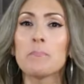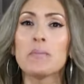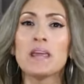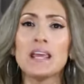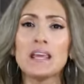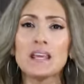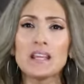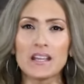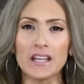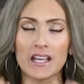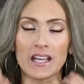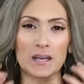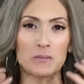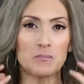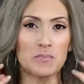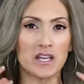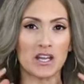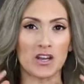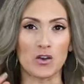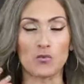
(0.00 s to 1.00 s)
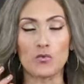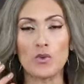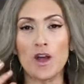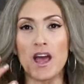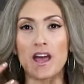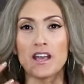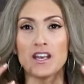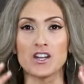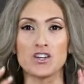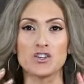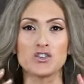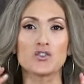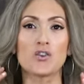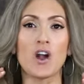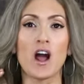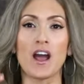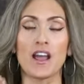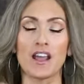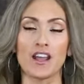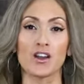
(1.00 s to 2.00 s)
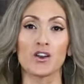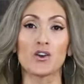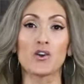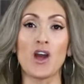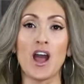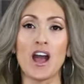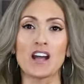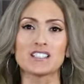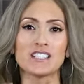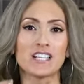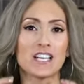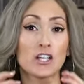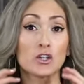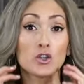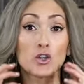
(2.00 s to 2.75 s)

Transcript: peeling and being red and dry and cracked, and it